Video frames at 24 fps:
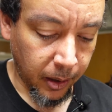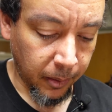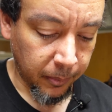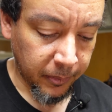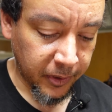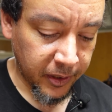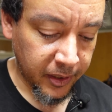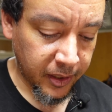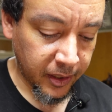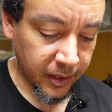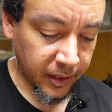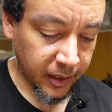
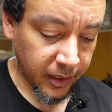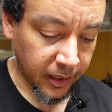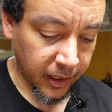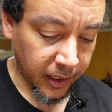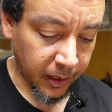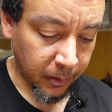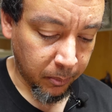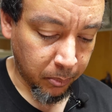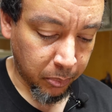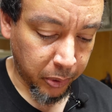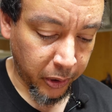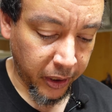This isn't
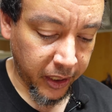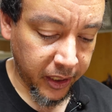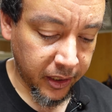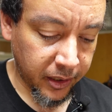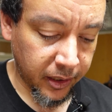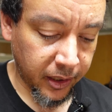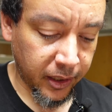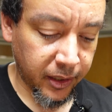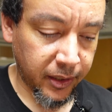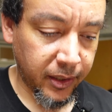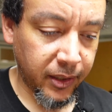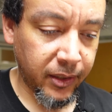like brake
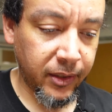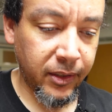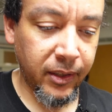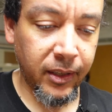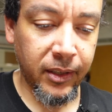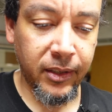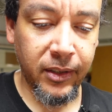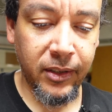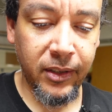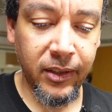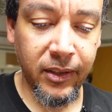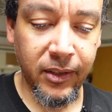dust.
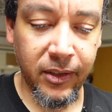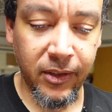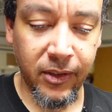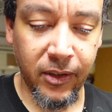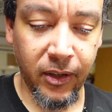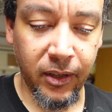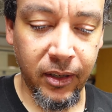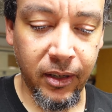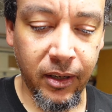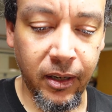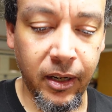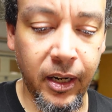It's just
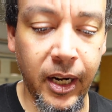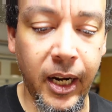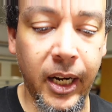dirt.